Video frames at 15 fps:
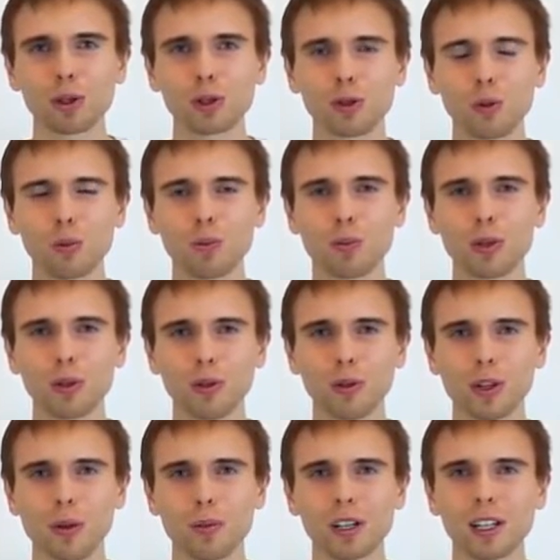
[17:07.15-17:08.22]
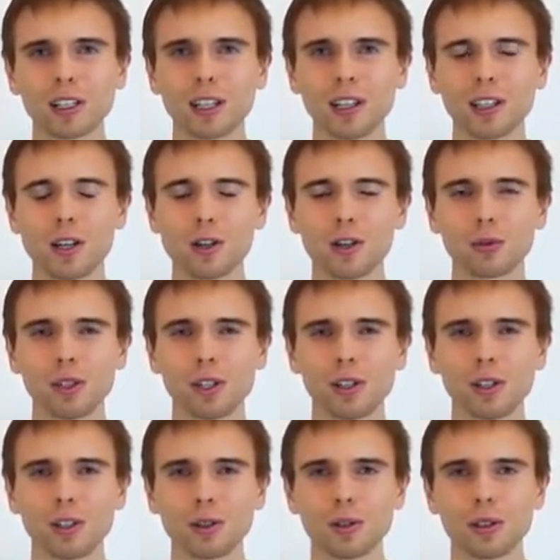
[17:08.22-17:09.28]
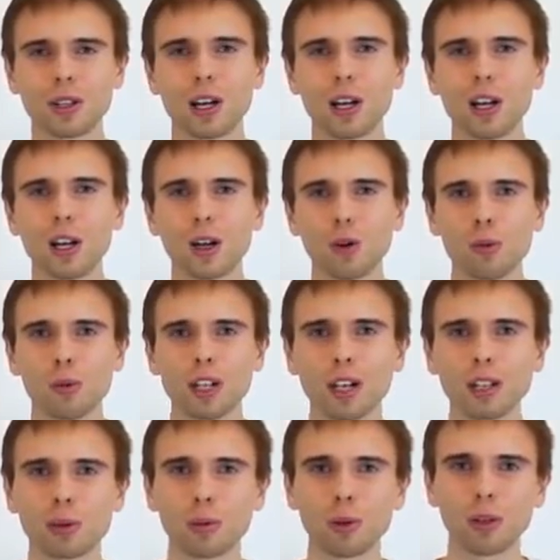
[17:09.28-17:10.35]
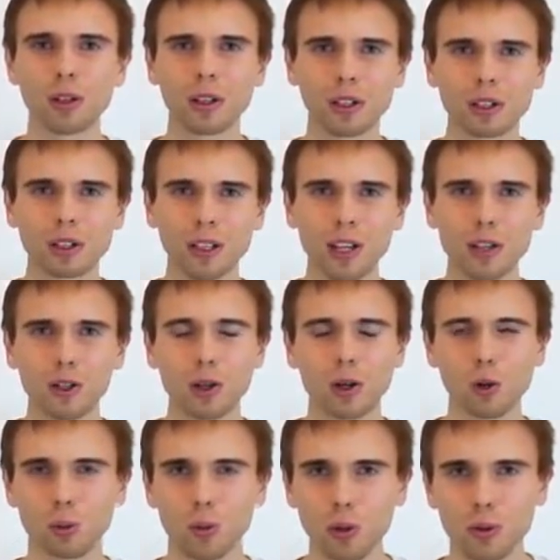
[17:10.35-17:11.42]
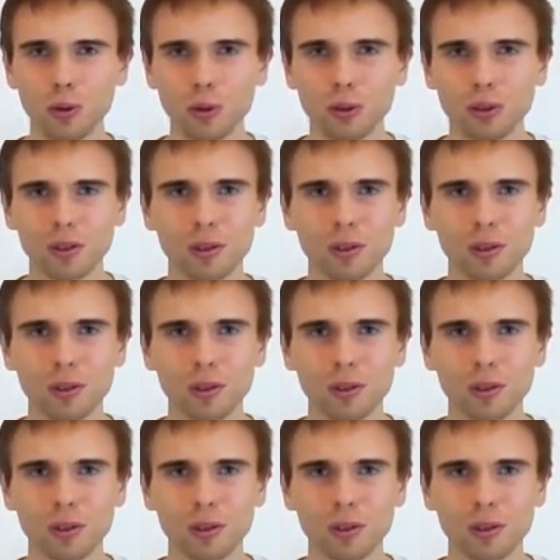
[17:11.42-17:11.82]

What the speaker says: I remember the first time when I began to meditate, and for me it was real love.